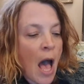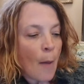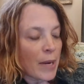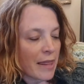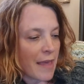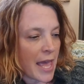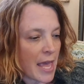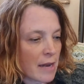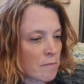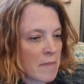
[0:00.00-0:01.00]
But
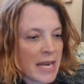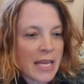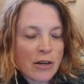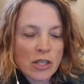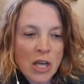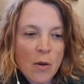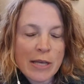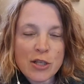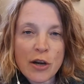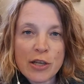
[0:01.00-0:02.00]
then many years ago, I
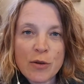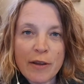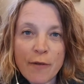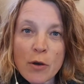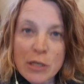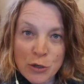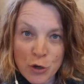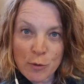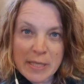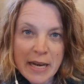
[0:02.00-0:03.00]
started doing focus
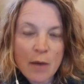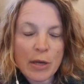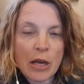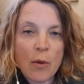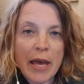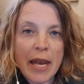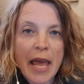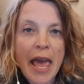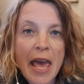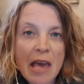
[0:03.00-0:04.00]
groups, and I would go in
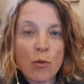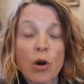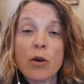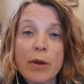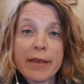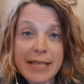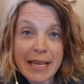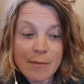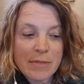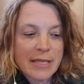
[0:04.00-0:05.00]
and work with
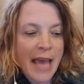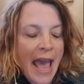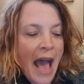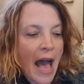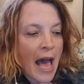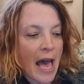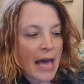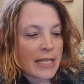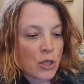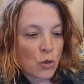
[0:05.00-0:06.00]
teams
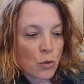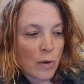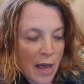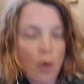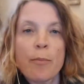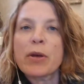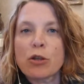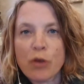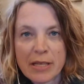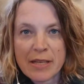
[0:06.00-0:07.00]
to help
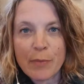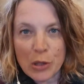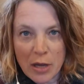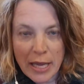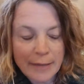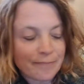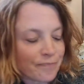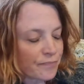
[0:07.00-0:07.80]
build trust and belonging.